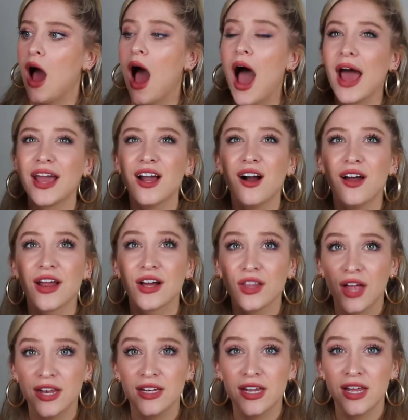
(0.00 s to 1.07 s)
Iconic
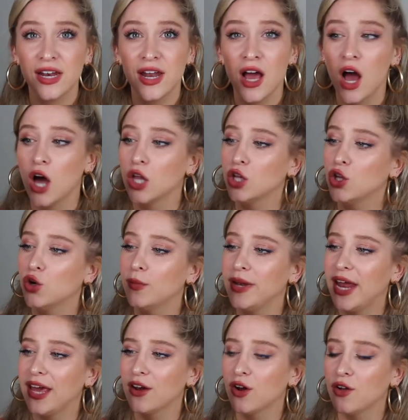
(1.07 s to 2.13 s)
London
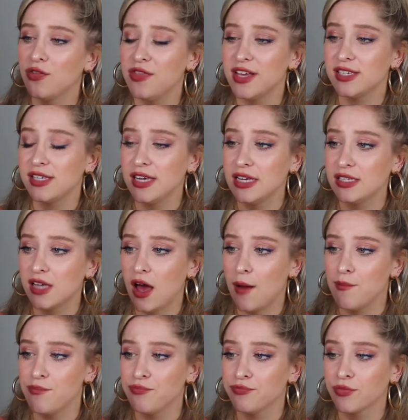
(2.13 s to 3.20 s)
Illuminator. This is
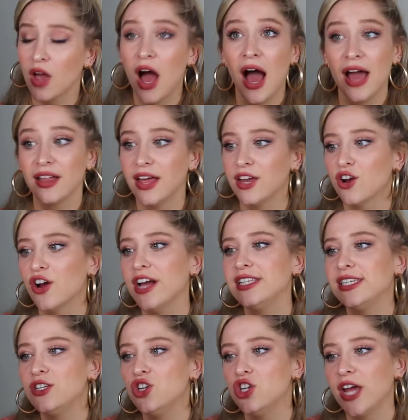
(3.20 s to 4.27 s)
a highlighter. It's
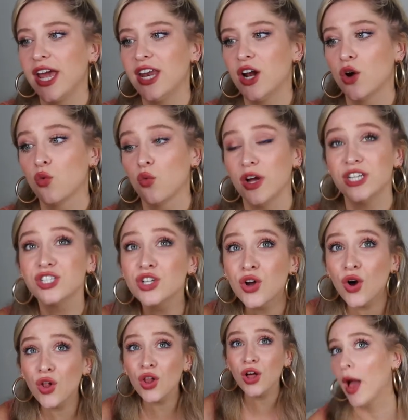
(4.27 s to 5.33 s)
in shade
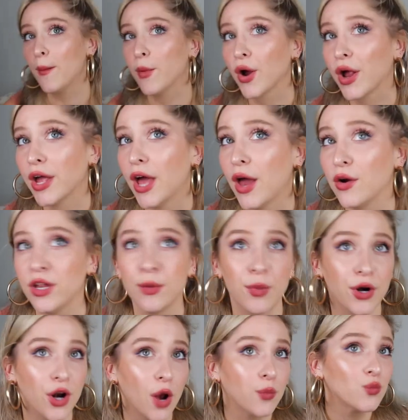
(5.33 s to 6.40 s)
Original. I'm wearing it. I don't need to
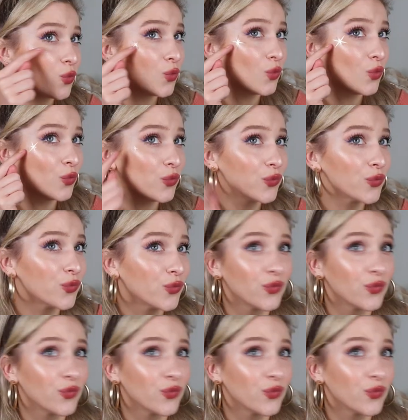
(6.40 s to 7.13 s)
put it on. Mm-hmm.